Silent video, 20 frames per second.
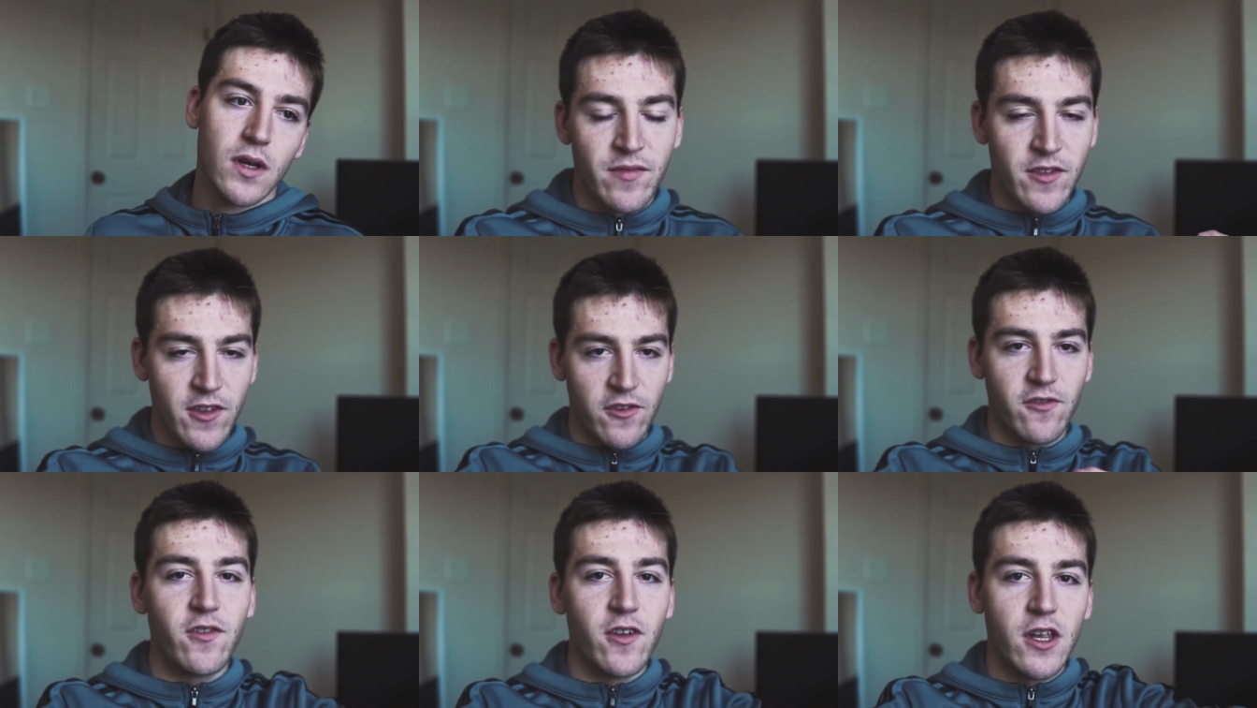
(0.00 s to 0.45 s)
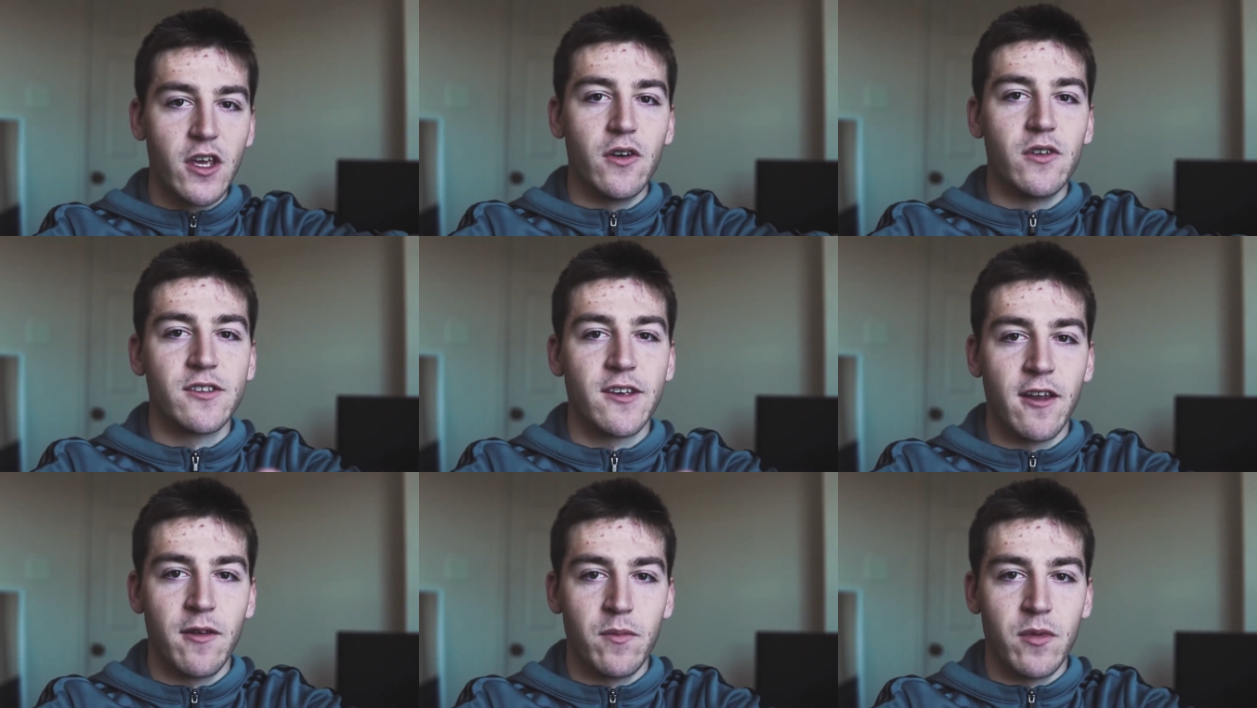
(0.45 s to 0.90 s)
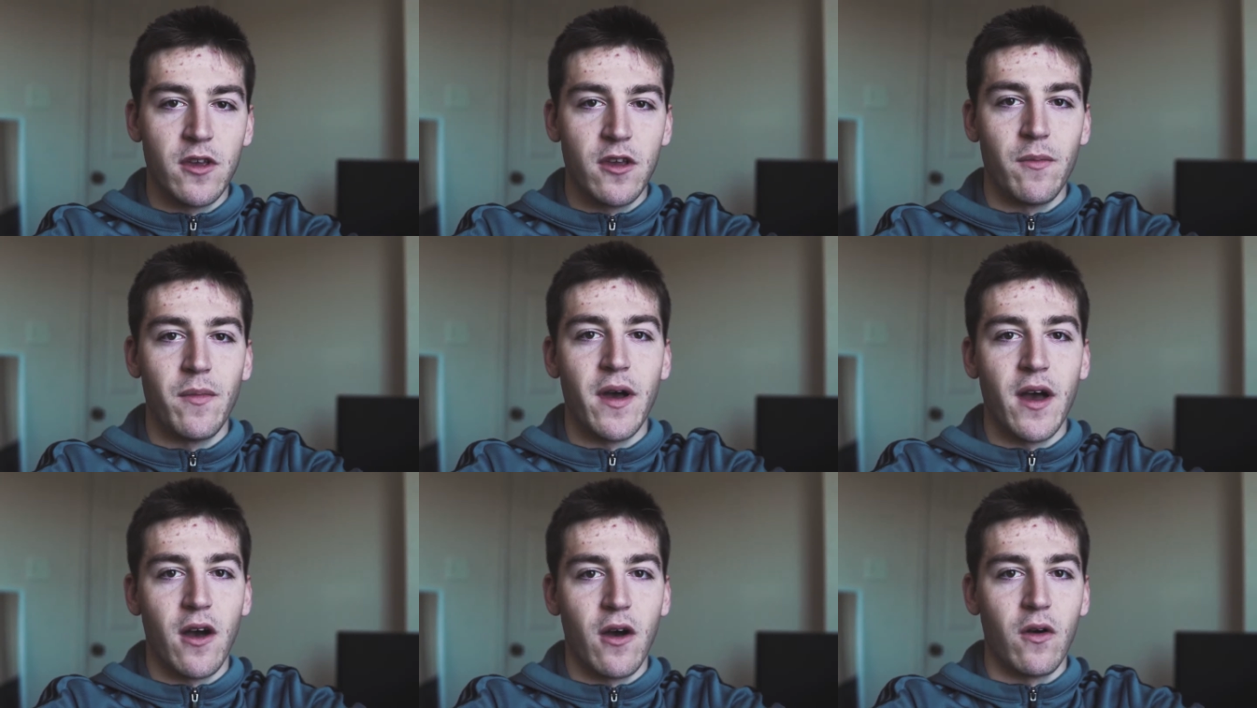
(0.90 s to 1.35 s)
This video is going to be
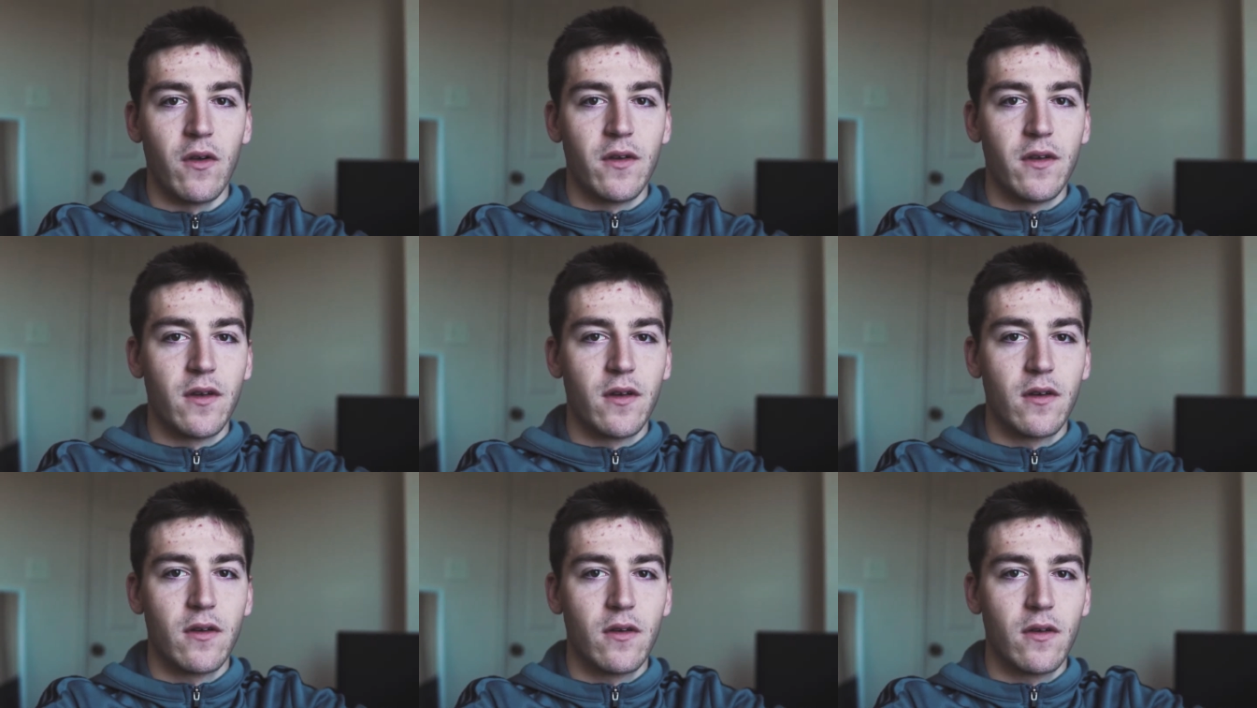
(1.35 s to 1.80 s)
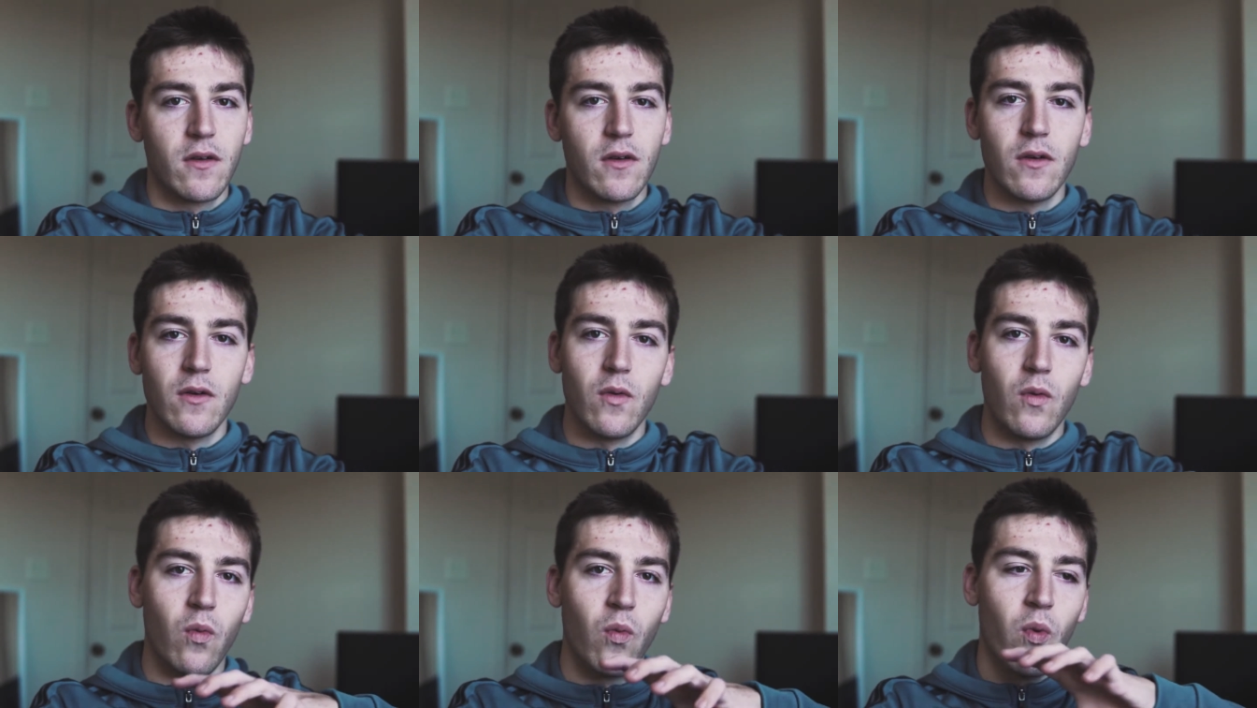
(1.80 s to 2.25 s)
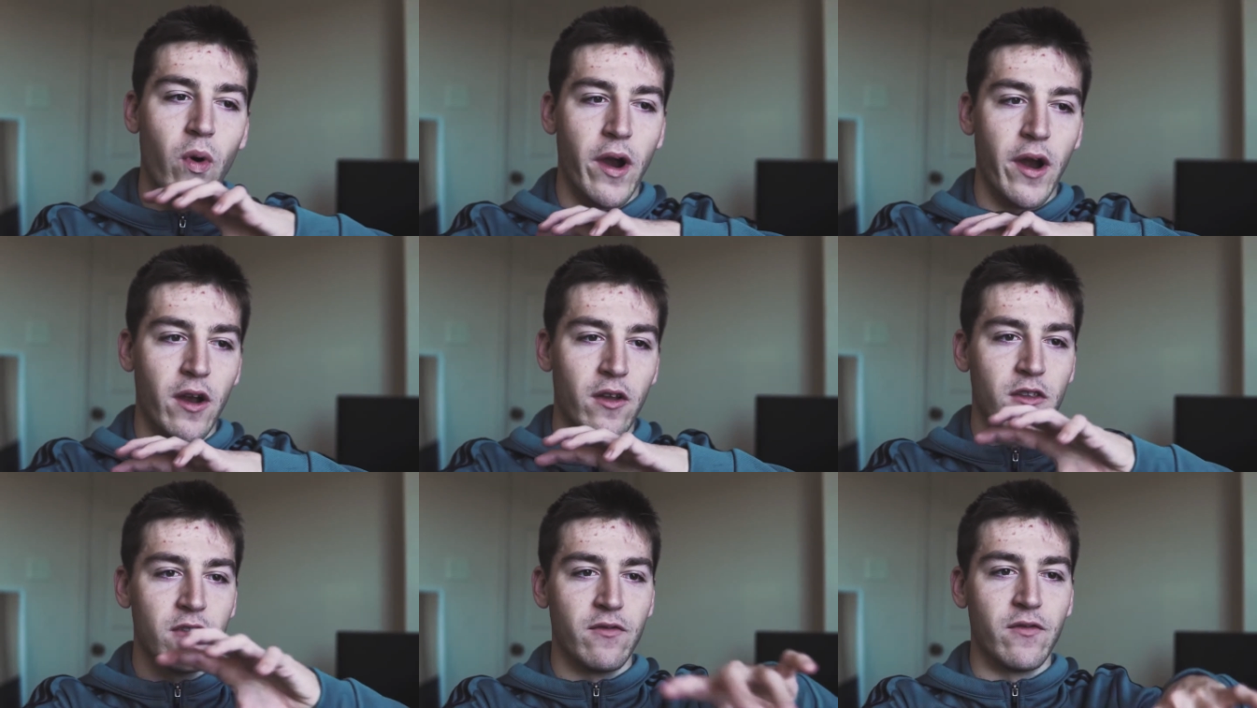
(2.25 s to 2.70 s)
about
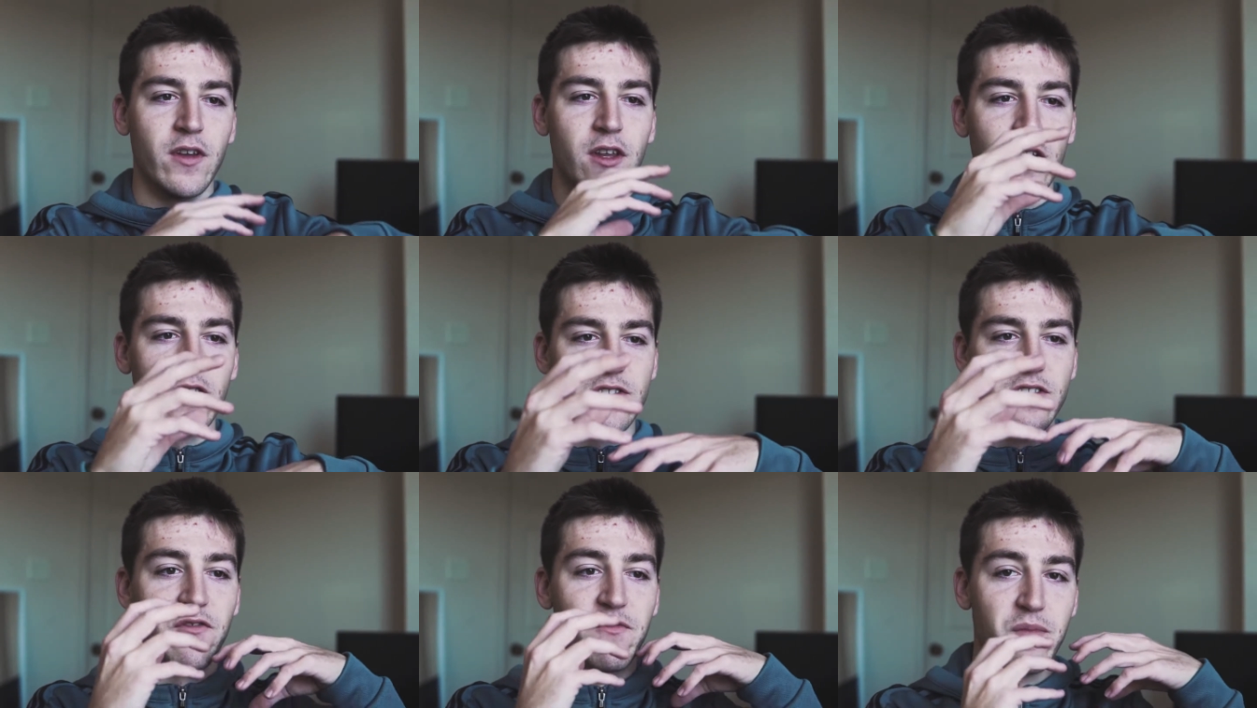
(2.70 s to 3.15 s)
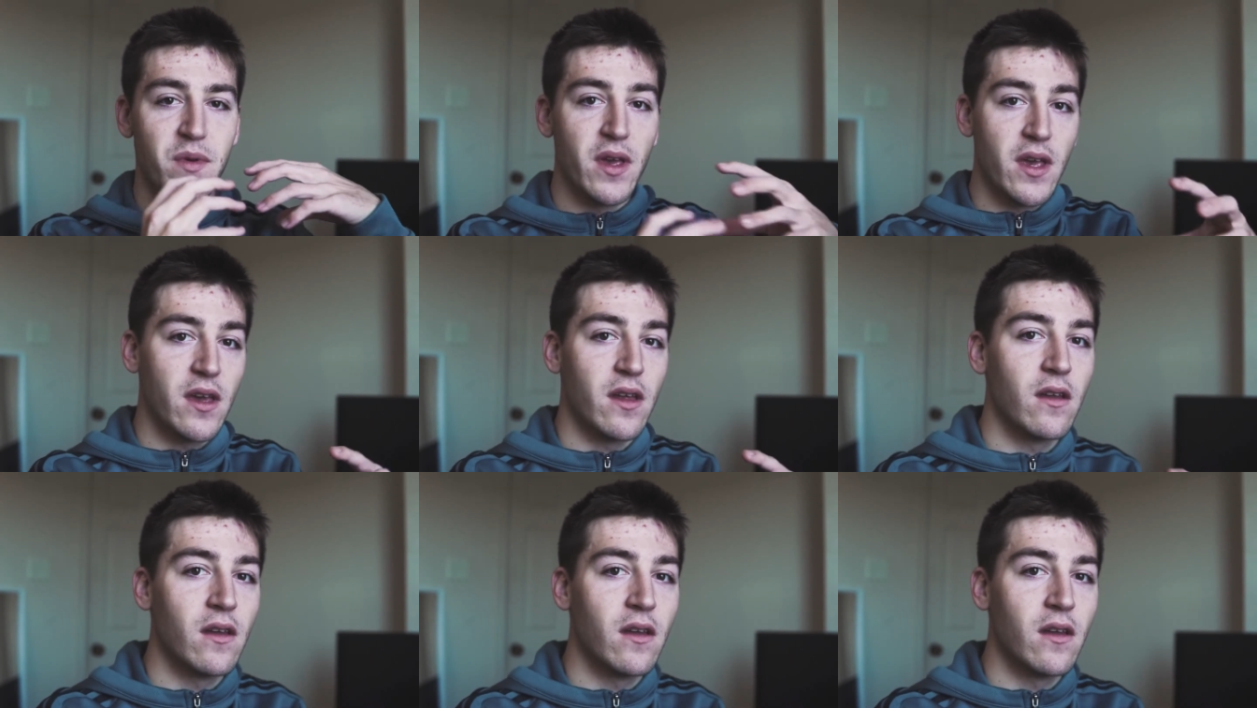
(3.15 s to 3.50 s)
where the videos have been,